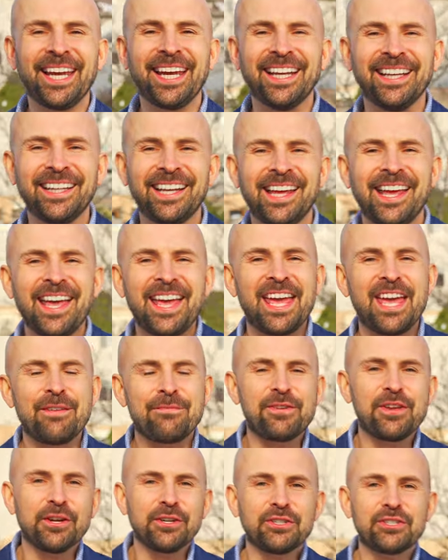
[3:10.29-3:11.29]
in.
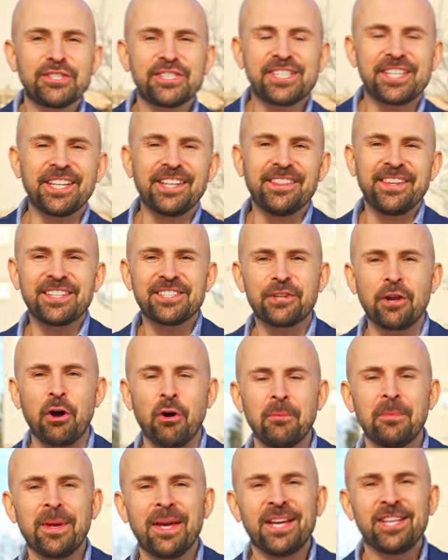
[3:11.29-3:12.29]
If you're interested in this
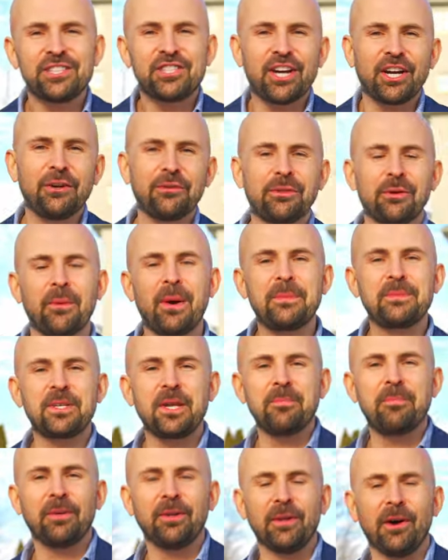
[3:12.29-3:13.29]
home, check out the
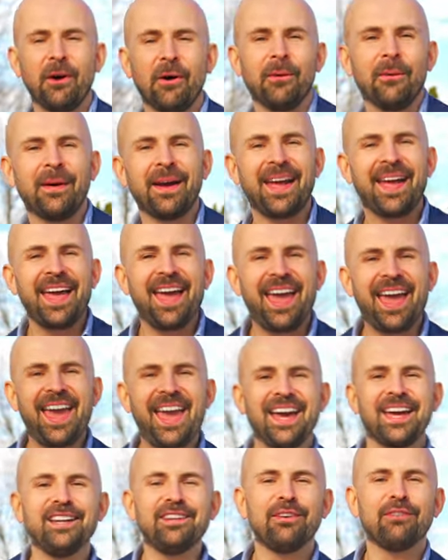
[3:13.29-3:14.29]
website below.
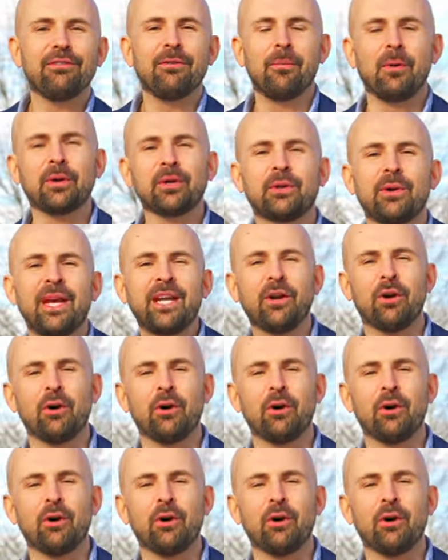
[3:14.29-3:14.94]
And for more great